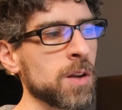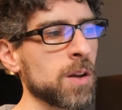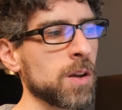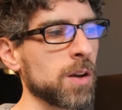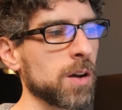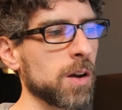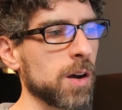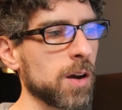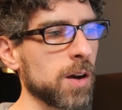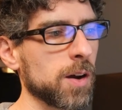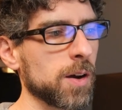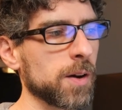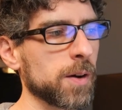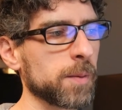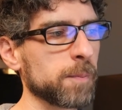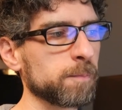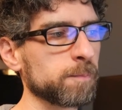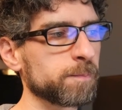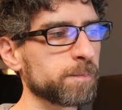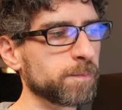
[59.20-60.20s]

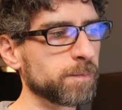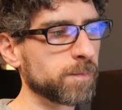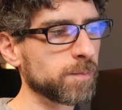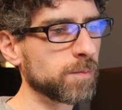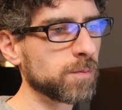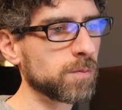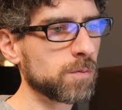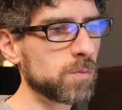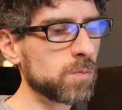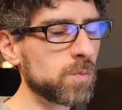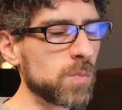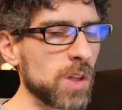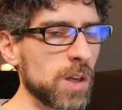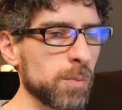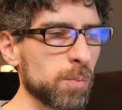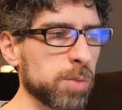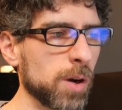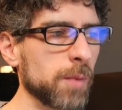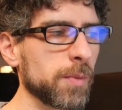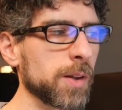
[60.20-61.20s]

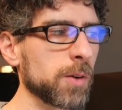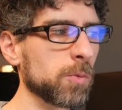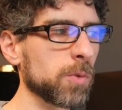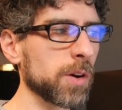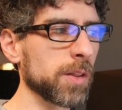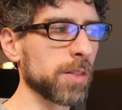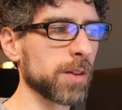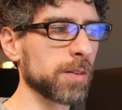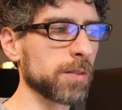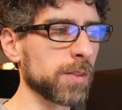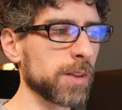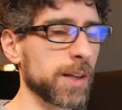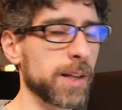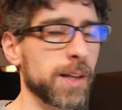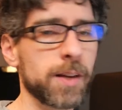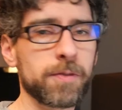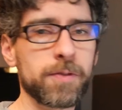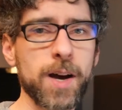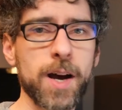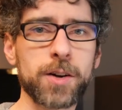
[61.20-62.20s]
Probably one of the
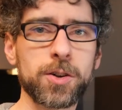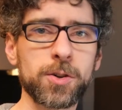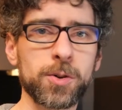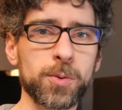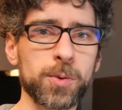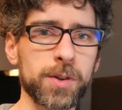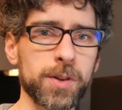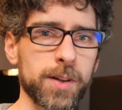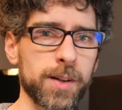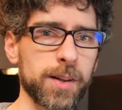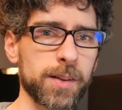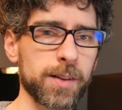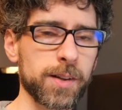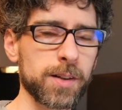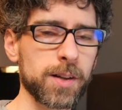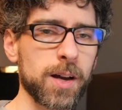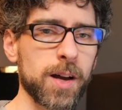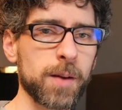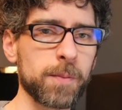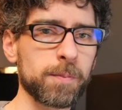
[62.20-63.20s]
key factors was that at the
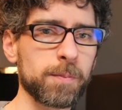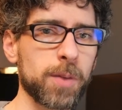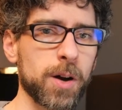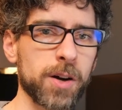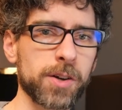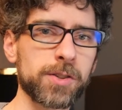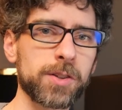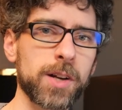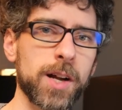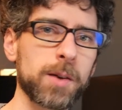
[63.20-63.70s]
time, Poxs and I were